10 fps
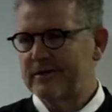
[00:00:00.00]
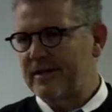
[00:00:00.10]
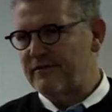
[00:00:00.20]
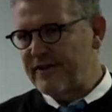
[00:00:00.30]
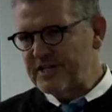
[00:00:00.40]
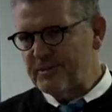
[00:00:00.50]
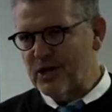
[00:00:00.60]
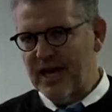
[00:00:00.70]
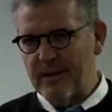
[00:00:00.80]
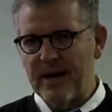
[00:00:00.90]
then Facebook
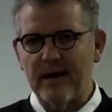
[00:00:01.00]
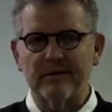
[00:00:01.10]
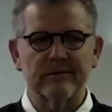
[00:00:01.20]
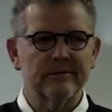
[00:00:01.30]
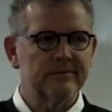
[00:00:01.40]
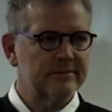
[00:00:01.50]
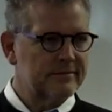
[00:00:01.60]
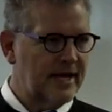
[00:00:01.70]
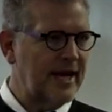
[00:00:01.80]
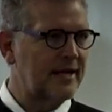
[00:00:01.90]
came out,
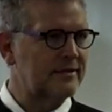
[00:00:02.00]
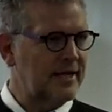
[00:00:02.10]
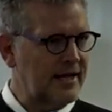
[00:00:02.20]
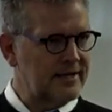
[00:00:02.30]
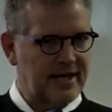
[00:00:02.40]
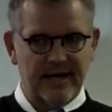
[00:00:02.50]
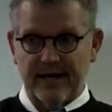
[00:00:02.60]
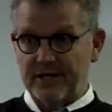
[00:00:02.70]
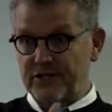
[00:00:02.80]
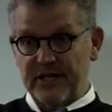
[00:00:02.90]
and, and, and, and
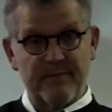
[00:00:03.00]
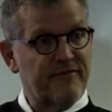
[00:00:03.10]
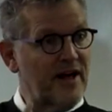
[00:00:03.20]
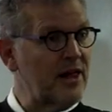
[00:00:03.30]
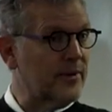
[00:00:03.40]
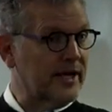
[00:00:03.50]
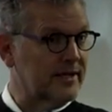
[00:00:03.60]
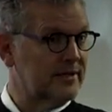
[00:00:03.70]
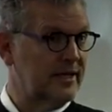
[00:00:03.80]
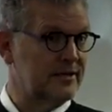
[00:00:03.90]
I just kept following it.
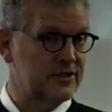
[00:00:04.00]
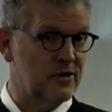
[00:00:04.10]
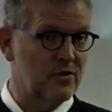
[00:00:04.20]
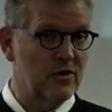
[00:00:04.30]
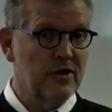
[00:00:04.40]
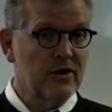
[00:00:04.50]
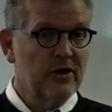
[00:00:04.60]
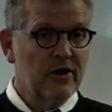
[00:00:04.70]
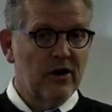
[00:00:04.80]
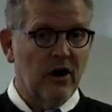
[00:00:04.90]
And so
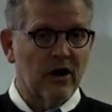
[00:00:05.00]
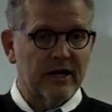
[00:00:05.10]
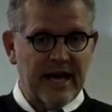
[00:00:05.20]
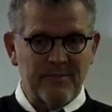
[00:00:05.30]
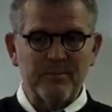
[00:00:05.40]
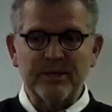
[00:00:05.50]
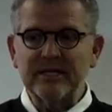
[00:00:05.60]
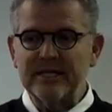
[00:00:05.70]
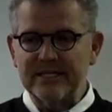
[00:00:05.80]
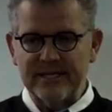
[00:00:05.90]
our
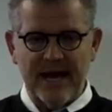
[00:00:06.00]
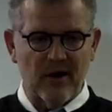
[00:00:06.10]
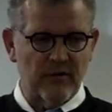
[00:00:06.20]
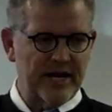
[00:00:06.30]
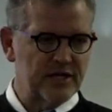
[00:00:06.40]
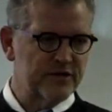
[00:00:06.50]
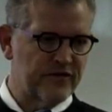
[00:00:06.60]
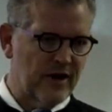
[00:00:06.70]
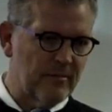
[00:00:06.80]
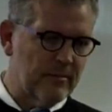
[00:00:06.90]
capabilities now range
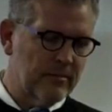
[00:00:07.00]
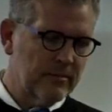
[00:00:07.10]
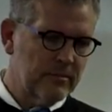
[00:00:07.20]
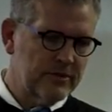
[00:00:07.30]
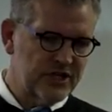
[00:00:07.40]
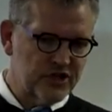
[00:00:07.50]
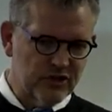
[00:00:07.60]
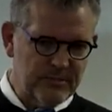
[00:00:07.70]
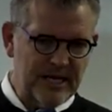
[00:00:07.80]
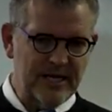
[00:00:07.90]
from digital
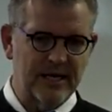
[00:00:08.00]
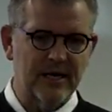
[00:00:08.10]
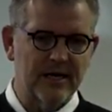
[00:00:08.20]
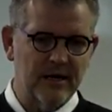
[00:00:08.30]
media,